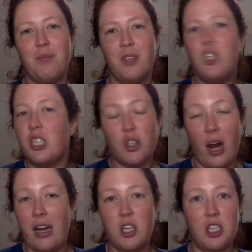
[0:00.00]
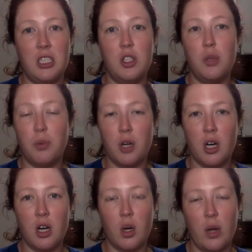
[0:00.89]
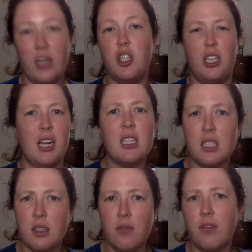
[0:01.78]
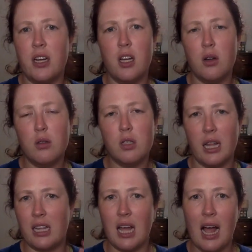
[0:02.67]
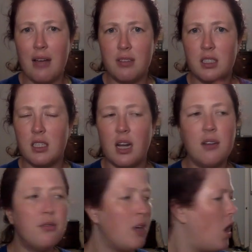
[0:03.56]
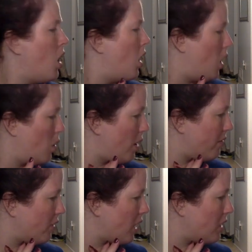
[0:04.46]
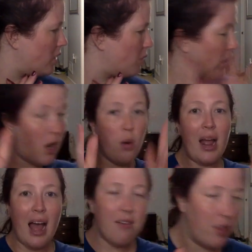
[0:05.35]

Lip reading: She's great. She's super quick. She does videos, like lives and stuff. Oh, I forgot to bring, oh, I have